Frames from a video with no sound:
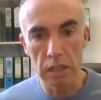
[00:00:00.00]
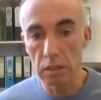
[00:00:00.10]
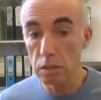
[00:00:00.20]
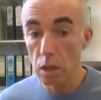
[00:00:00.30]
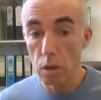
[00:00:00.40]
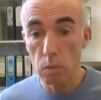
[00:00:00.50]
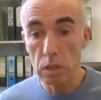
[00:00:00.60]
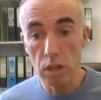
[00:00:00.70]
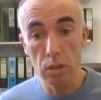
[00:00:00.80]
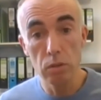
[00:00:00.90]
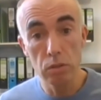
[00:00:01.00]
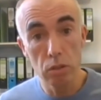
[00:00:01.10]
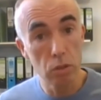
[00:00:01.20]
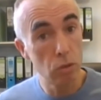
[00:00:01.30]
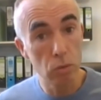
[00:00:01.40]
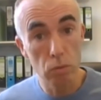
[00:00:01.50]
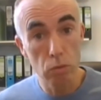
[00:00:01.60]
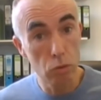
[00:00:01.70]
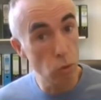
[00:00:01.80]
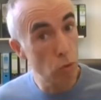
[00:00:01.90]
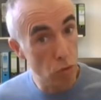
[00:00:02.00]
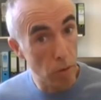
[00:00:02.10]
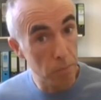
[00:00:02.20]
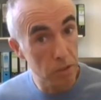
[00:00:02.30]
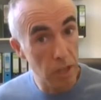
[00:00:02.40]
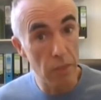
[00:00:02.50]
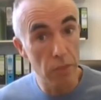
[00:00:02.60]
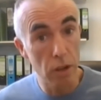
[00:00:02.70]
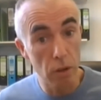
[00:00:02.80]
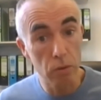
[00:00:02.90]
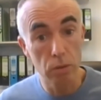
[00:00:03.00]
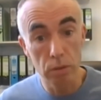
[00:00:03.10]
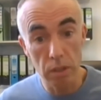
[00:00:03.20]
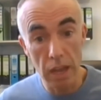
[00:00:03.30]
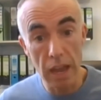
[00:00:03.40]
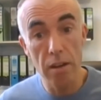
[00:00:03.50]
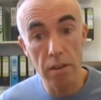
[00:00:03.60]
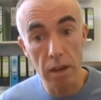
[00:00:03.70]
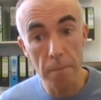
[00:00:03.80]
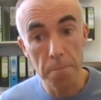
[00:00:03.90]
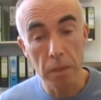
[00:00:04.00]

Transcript: and we chose to do door drops in the local area.